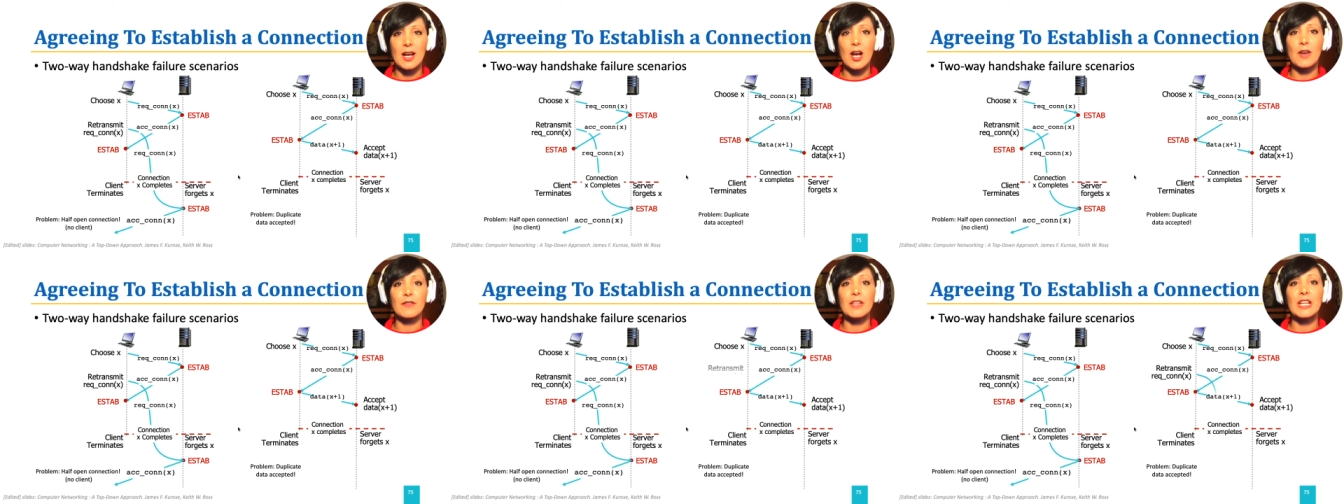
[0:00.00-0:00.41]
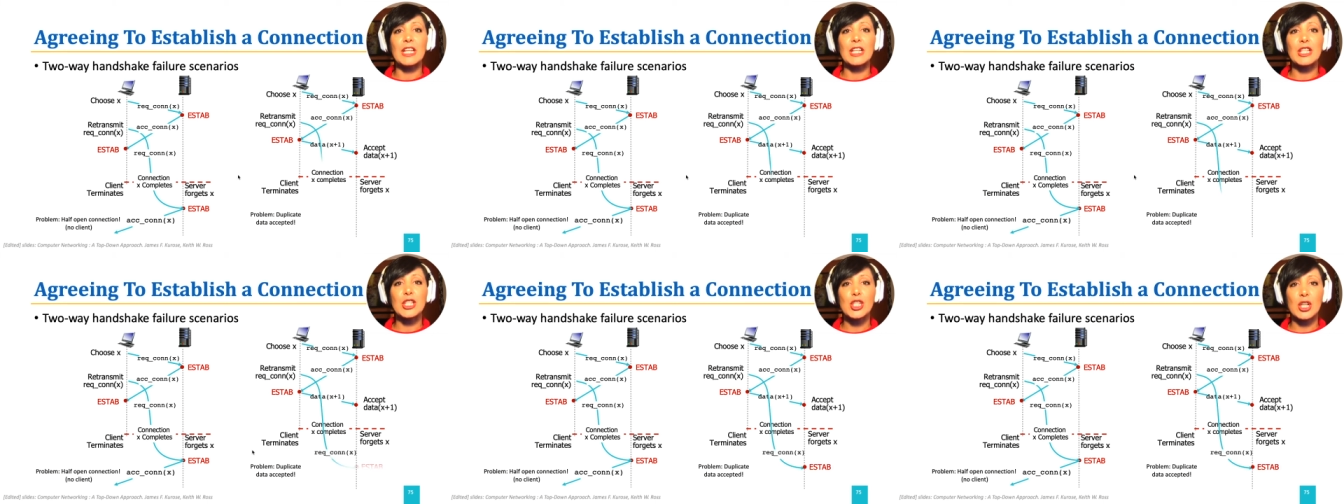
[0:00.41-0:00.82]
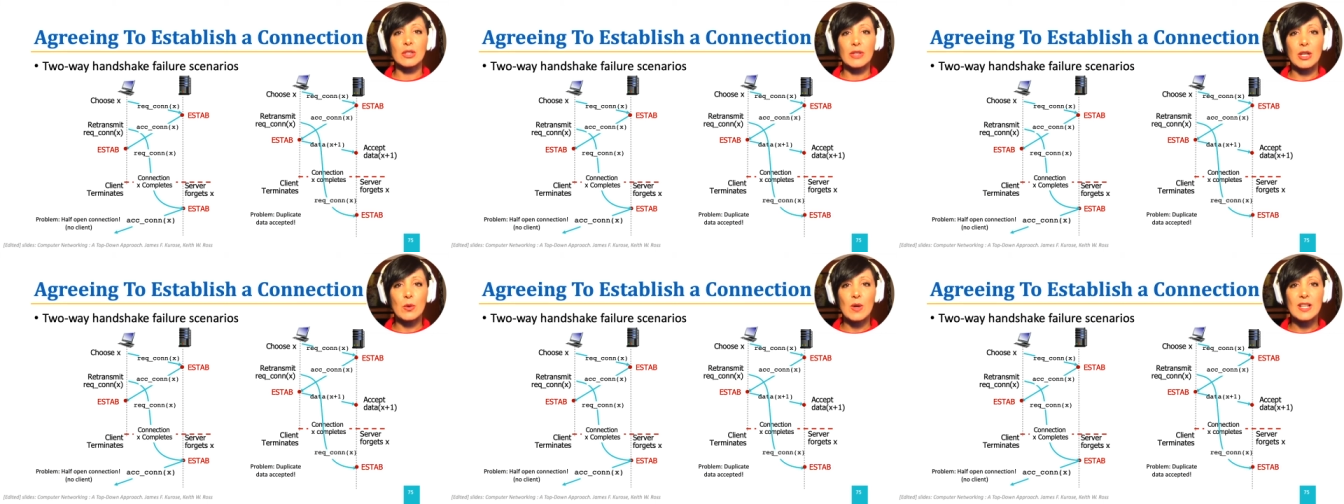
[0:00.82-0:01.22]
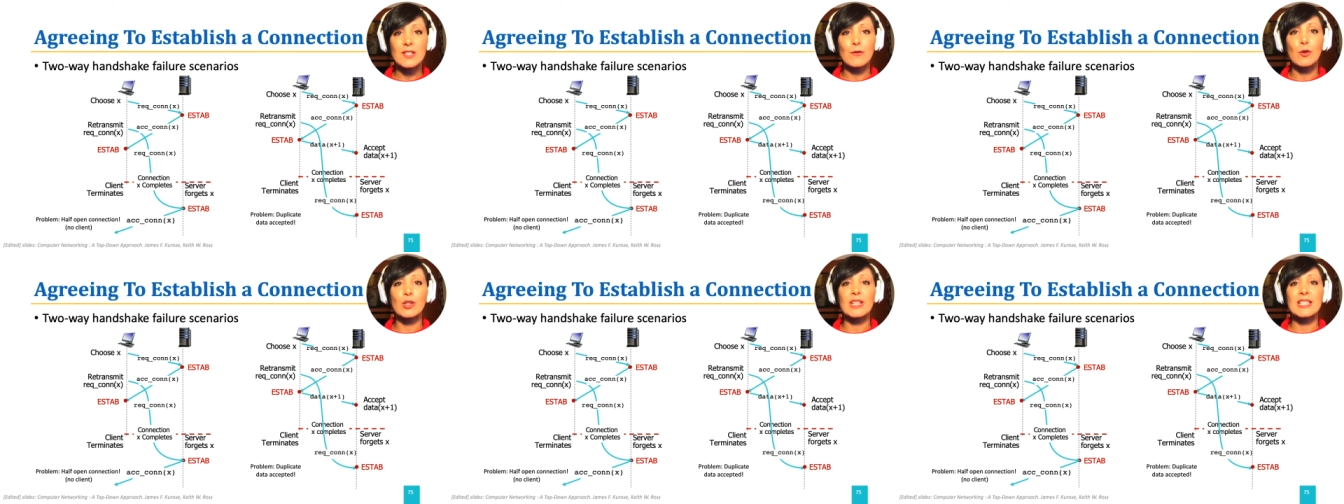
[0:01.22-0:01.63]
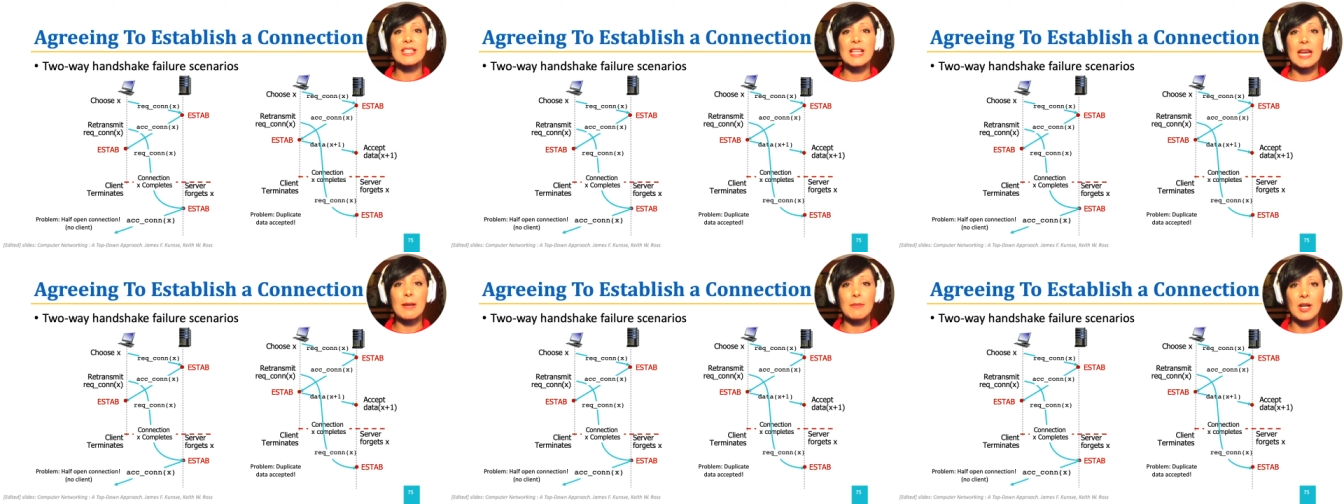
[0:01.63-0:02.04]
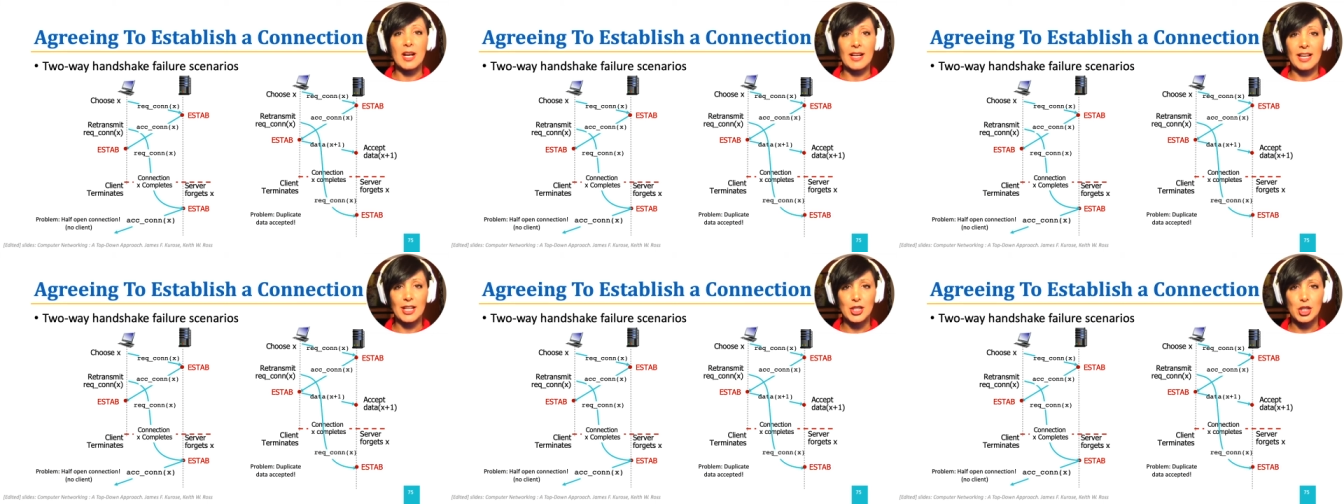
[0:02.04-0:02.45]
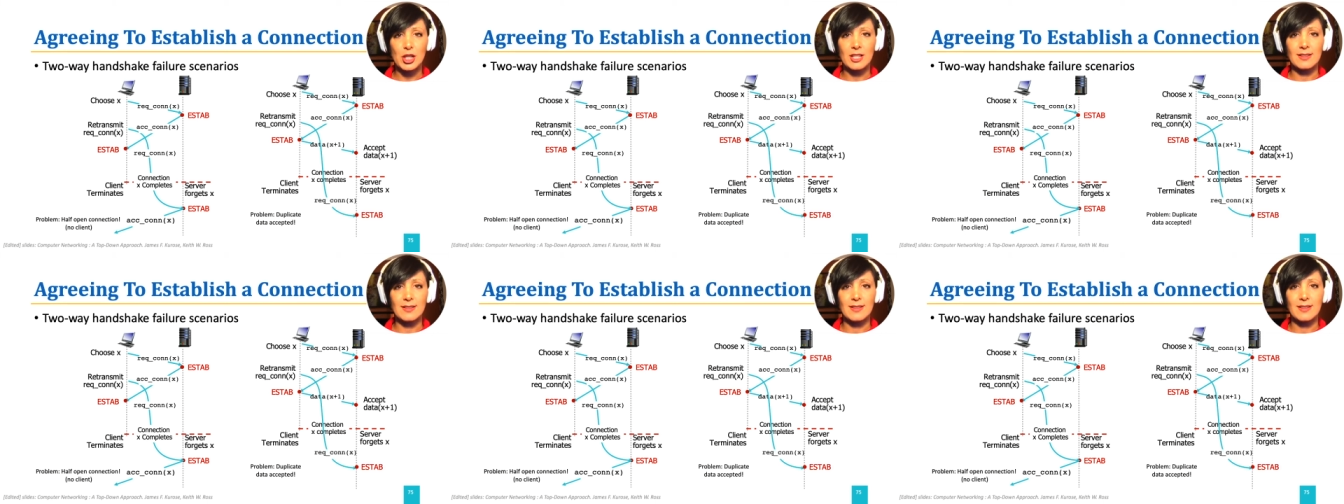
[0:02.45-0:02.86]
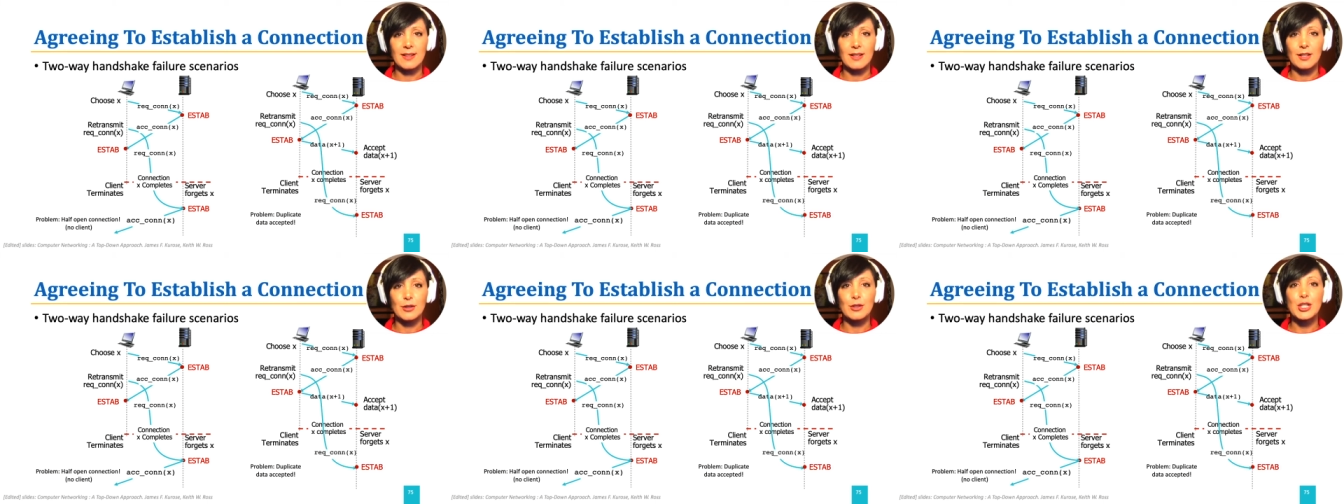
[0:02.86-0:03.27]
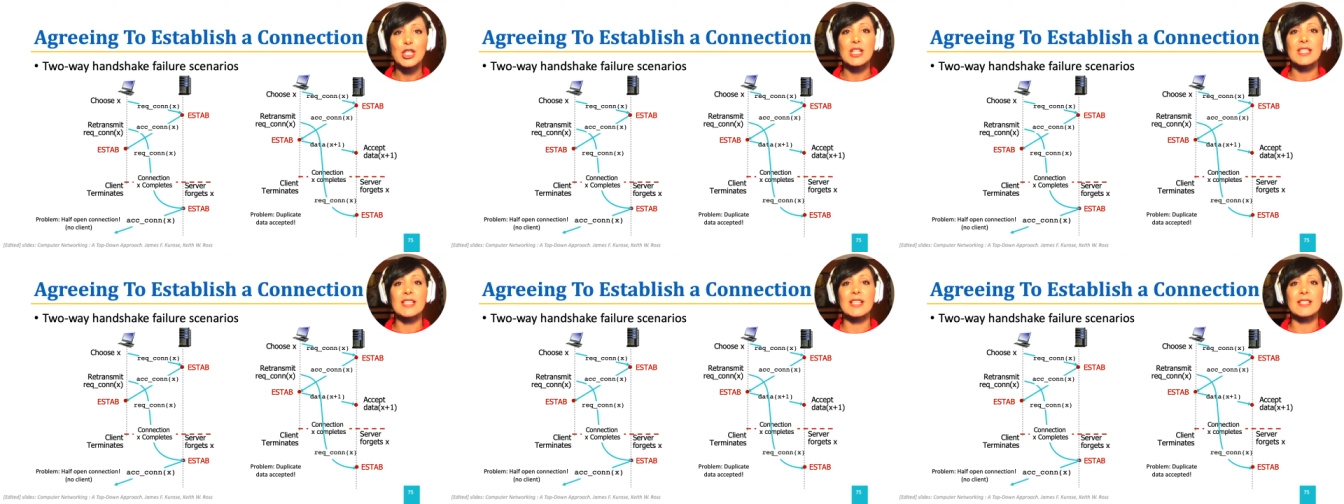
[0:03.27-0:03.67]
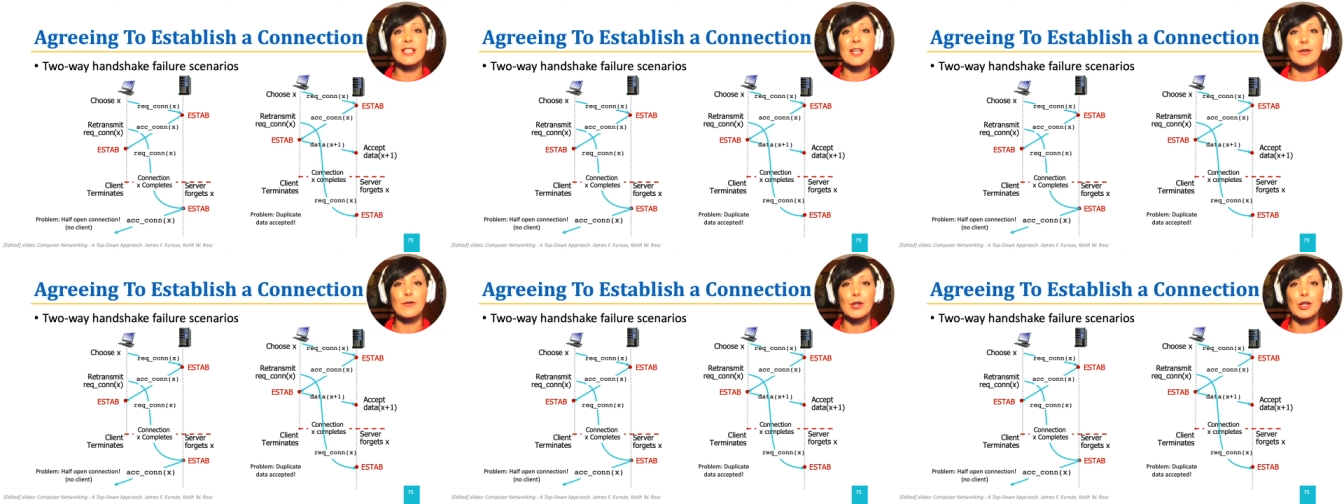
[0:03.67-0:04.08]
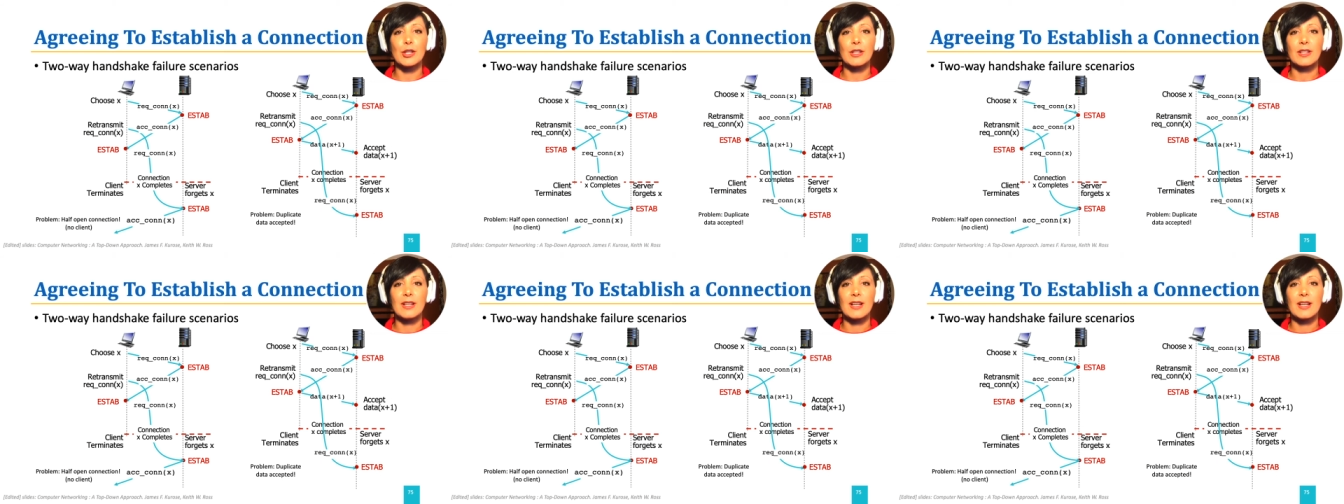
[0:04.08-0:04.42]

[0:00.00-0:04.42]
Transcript: of the initial request for the same connection reaches the server